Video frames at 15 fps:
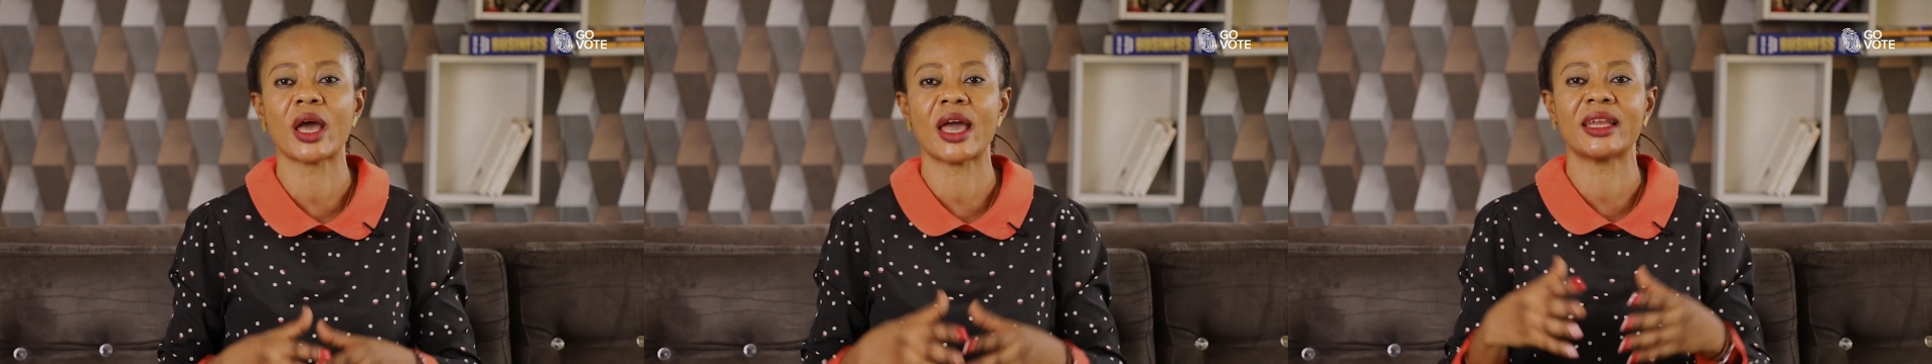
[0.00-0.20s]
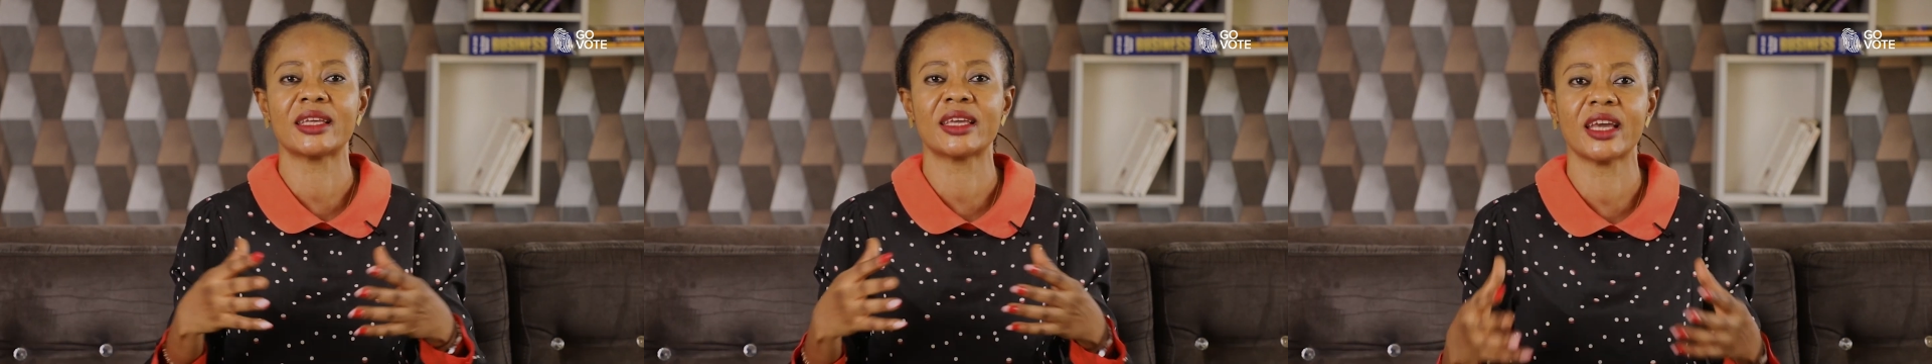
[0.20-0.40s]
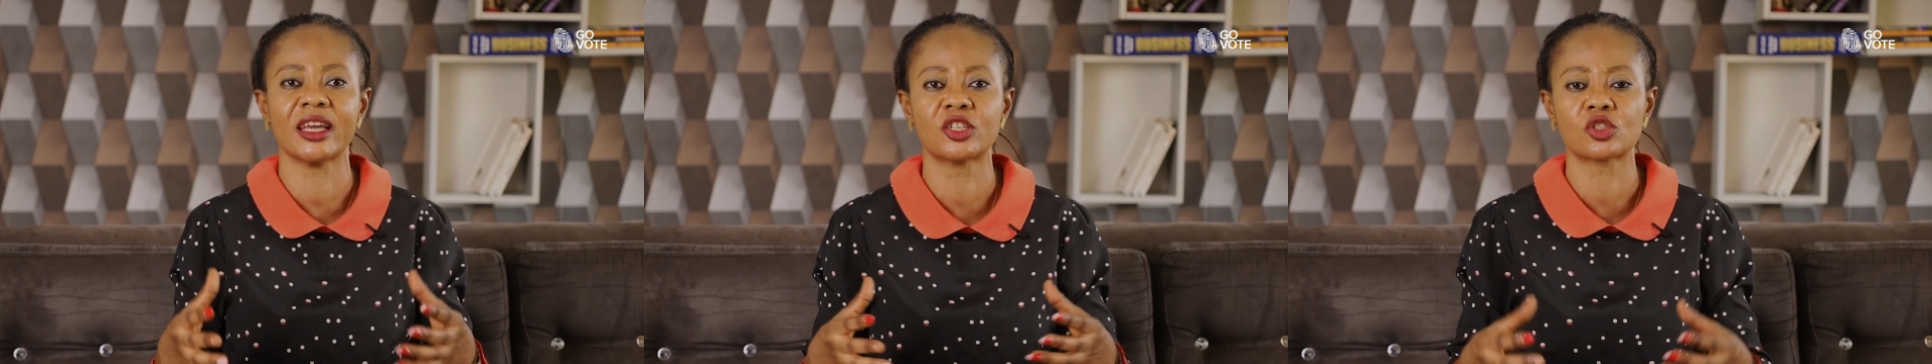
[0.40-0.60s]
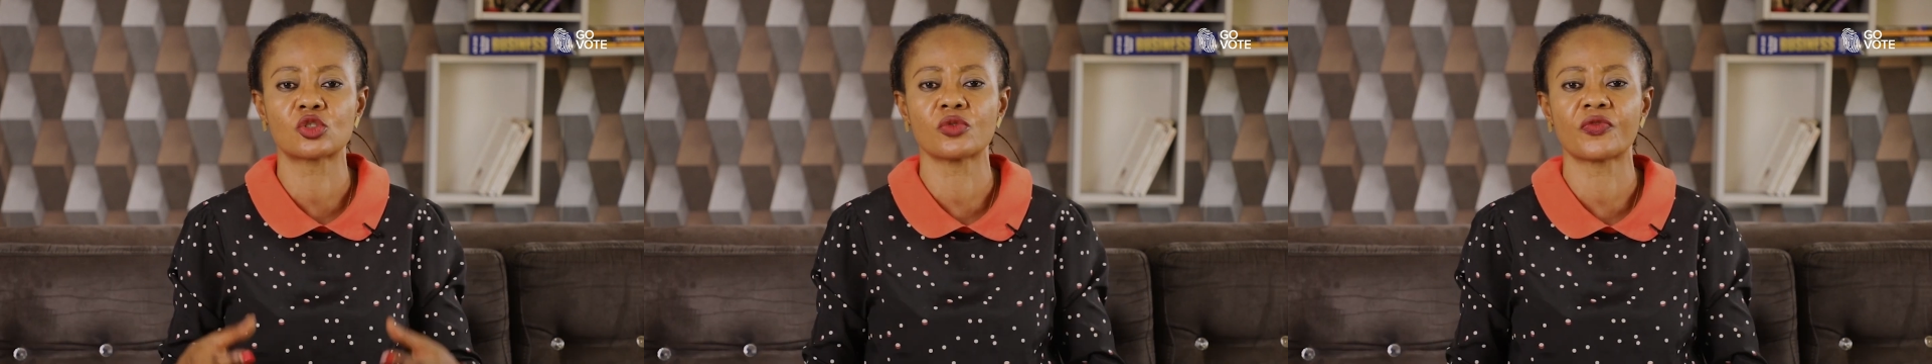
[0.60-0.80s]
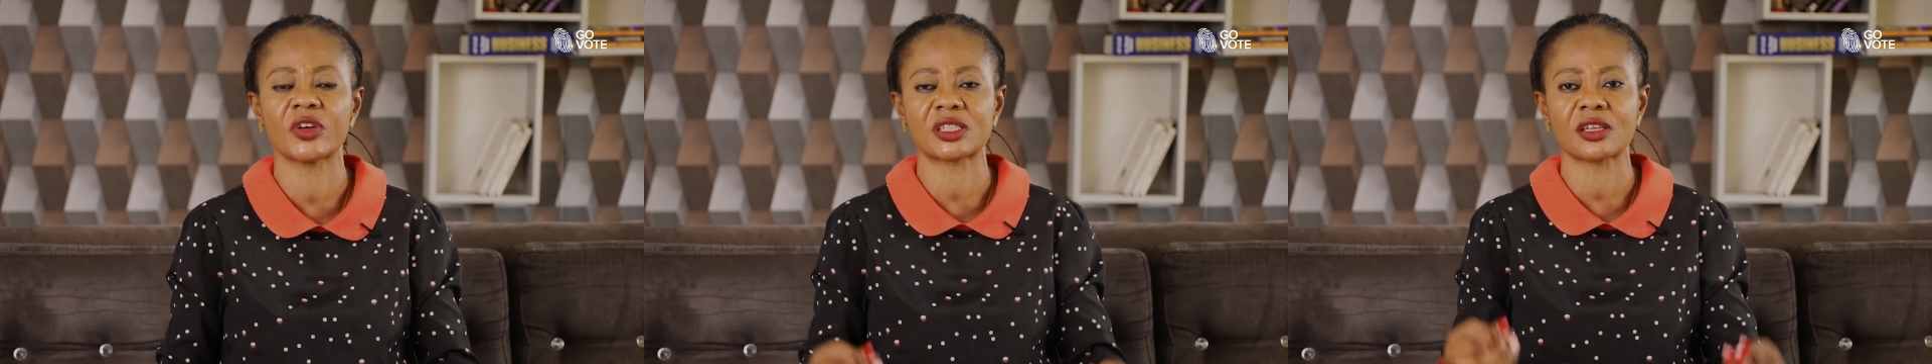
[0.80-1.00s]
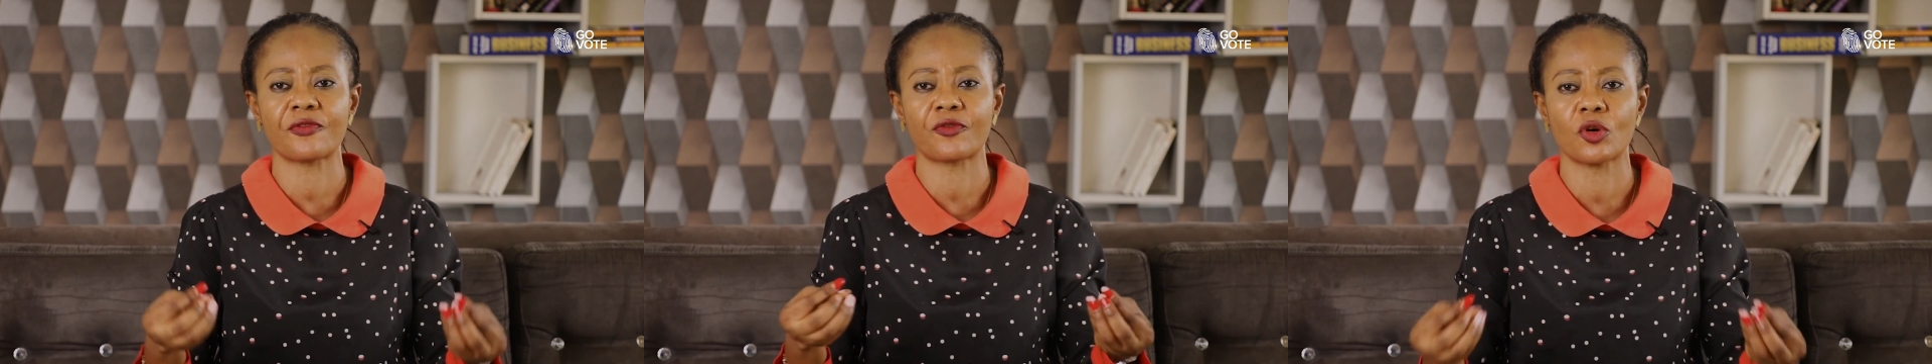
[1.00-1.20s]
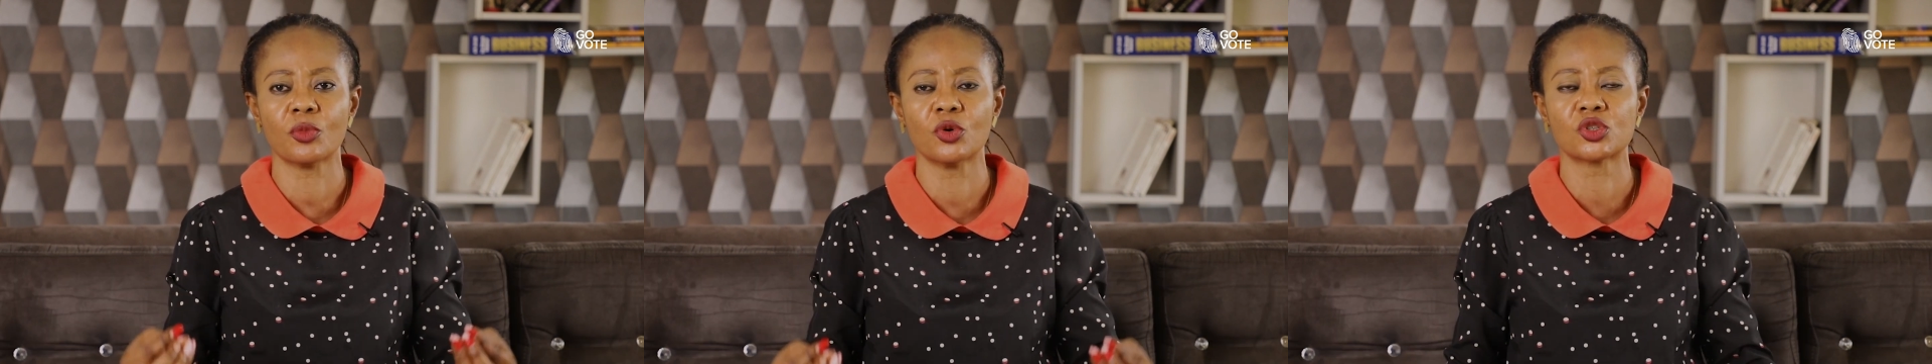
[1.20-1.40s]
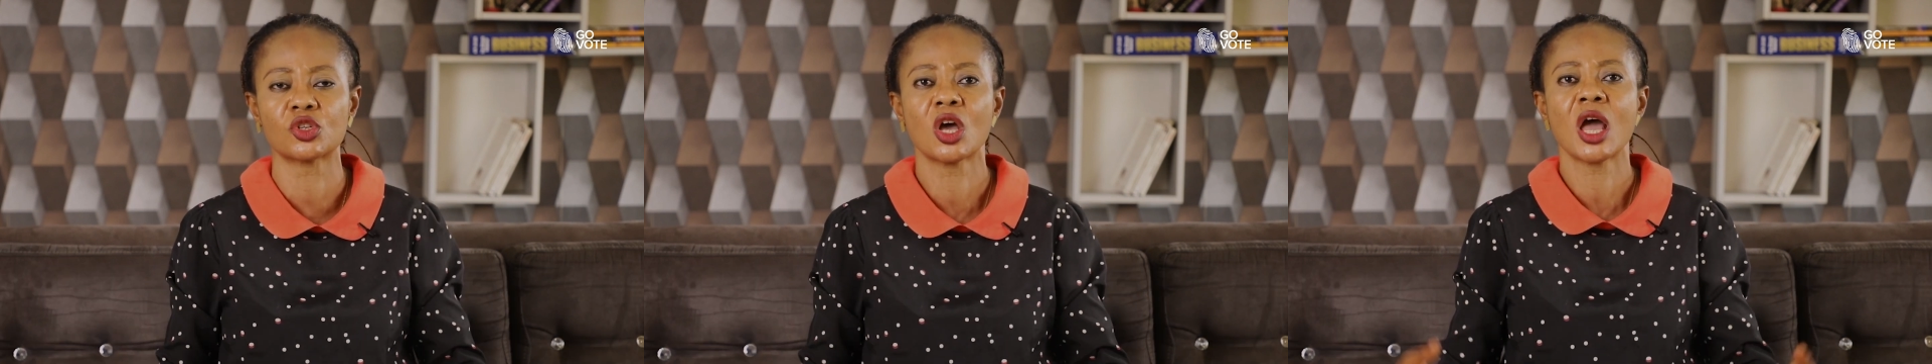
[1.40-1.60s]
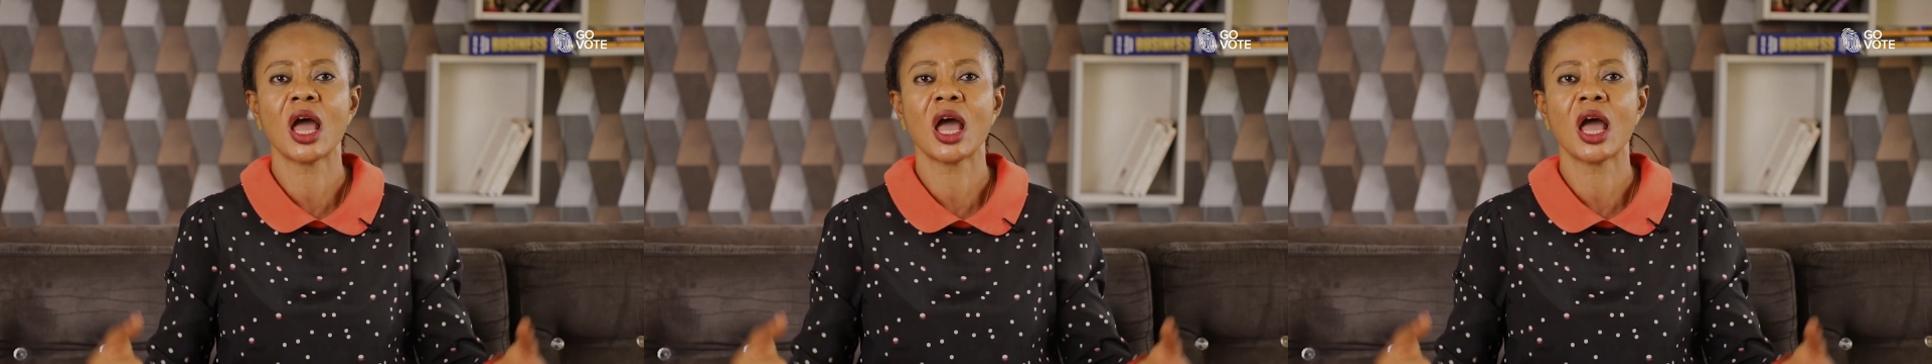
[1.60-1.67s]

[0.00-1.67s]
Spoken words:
engage, to first and foremost